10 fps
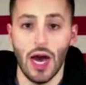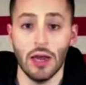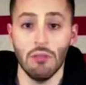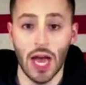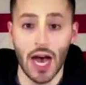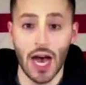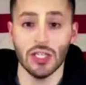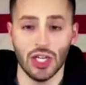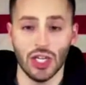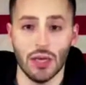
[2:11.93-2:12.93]
I am not
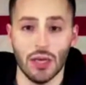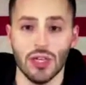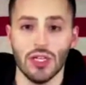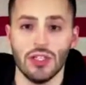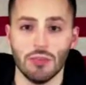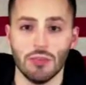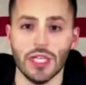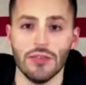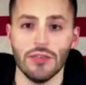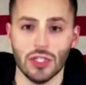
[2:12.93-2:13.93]
ashamed to
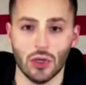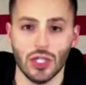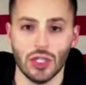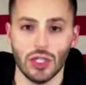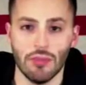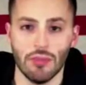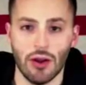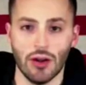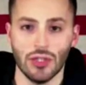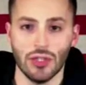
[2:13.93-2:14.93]
believe in traditional
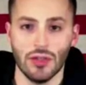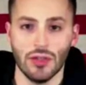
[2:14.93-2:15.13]
marriage.